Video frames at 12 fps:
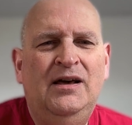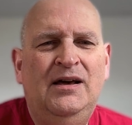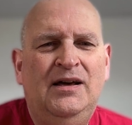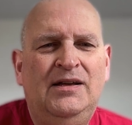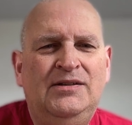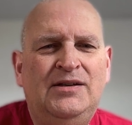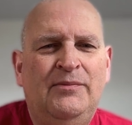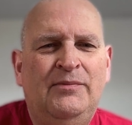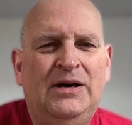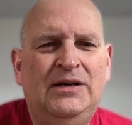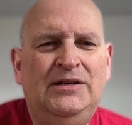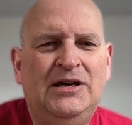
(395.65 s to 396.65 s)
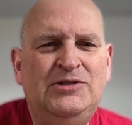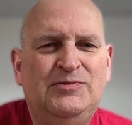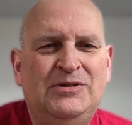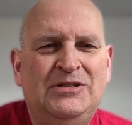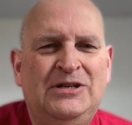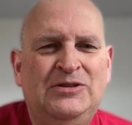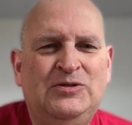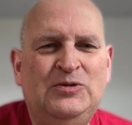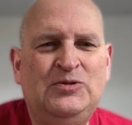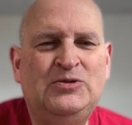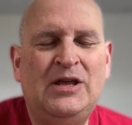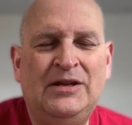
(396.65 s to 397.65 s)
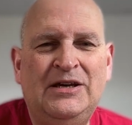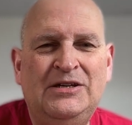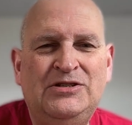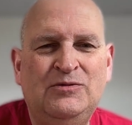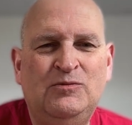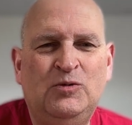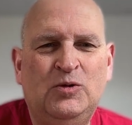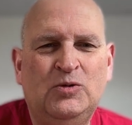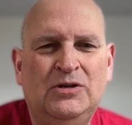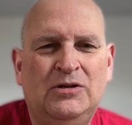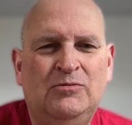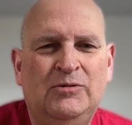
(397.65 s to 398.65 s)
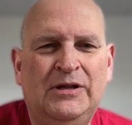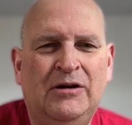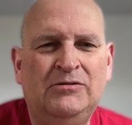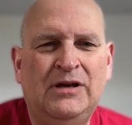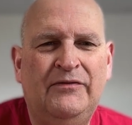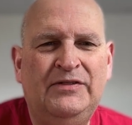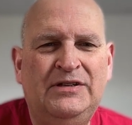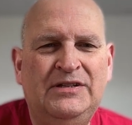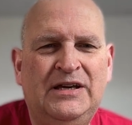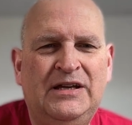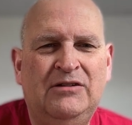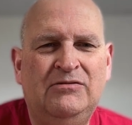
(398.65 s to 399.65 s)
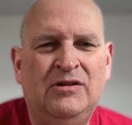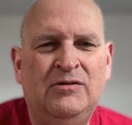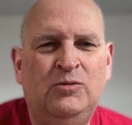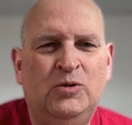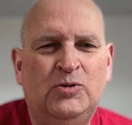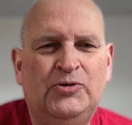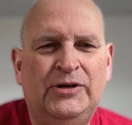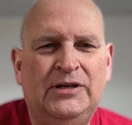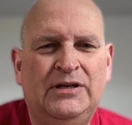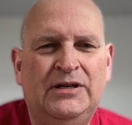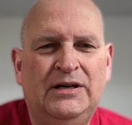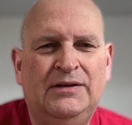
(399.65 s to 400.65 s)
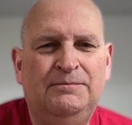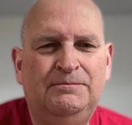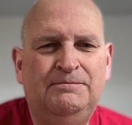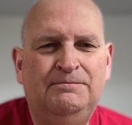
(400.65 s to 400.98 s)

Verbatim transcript: and my nice potatoes nice and watered without having to get out the watering can.